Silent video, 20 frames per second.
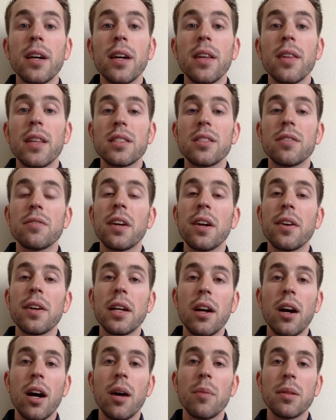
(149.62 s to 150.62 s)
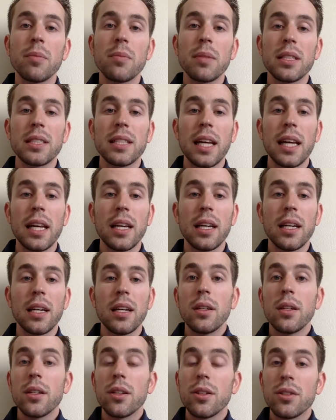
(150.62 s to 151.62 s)
That's a very common mistake.
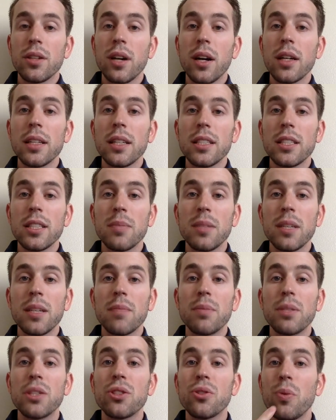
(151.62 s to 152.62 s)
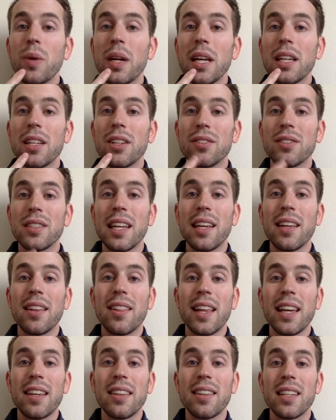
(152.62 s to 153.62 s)
Your tongue needs to be between your teeth
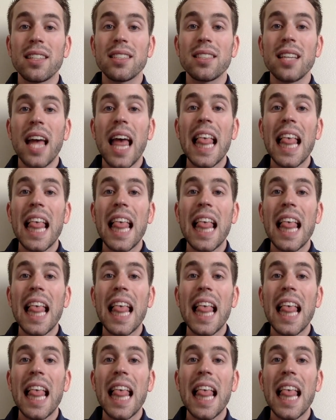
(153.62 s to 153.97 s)
like this.